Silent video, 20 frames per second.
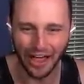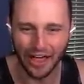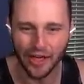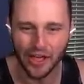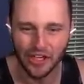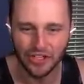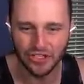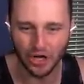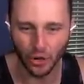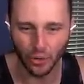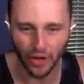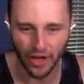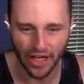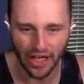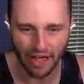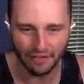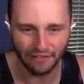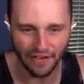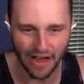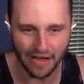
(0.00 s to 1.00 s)
okay, so
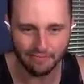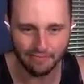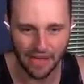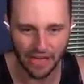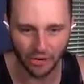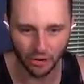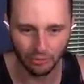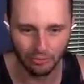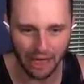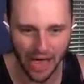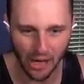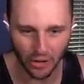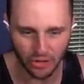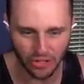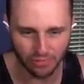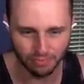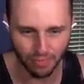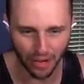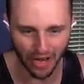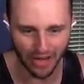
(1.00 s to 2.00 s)
if I middle
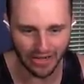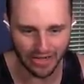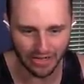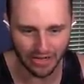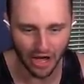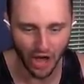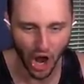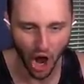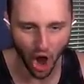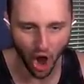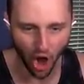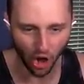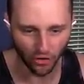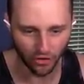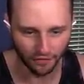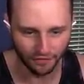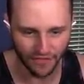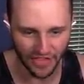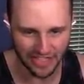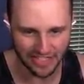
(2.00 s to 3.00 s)
mouse button
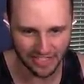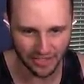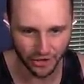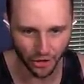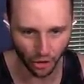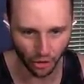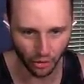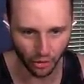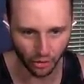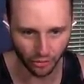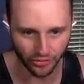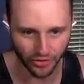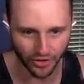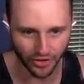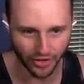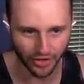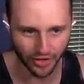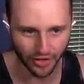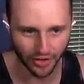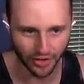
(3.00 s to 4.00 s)
all of this gold,
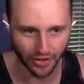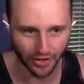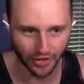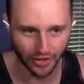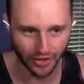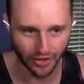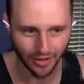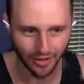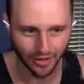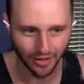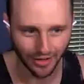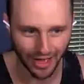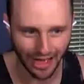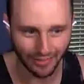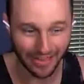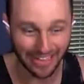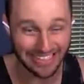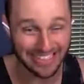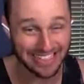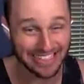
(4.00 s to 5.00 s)

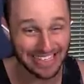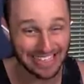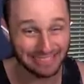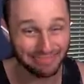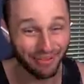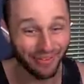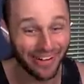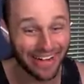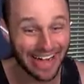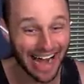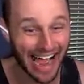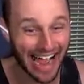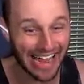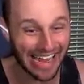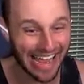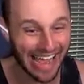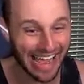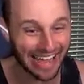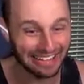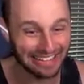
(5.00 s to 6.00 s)
I'm at
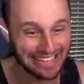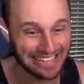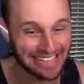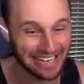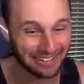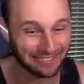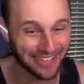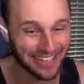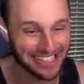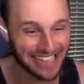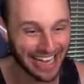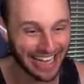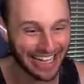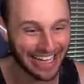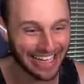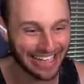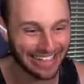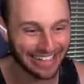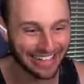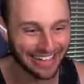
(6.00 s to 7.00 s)
6.9k. Let's see how much I
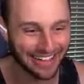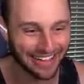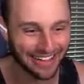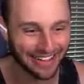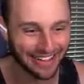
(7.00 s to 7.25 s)
get.